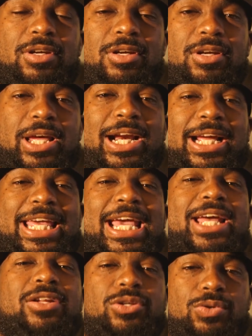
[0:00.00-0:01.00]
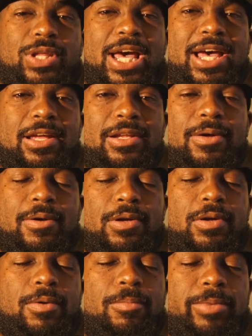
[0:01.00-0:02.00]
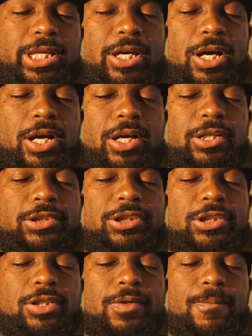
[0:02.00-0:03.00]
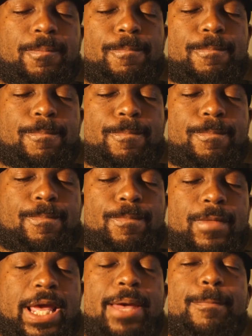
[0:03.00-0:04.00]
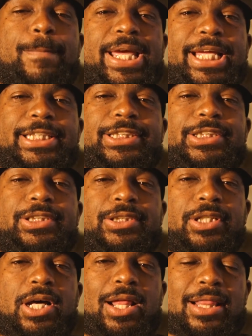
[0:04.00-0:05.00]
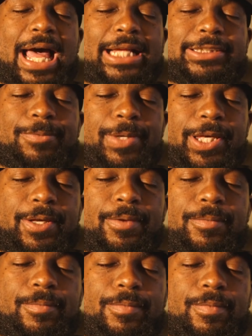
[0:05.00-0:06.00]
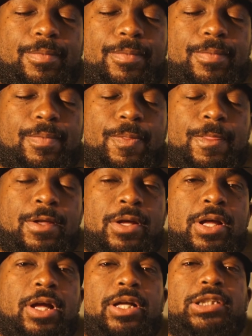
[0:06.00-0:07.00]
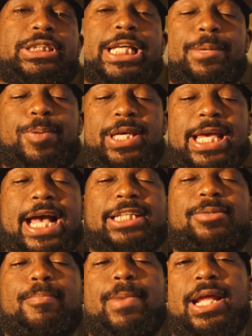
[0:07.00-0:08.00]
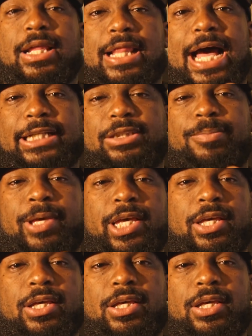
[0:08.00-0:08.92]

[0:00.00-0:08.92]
And I can't do that because it means a lot to me. TPS meant a lot to me.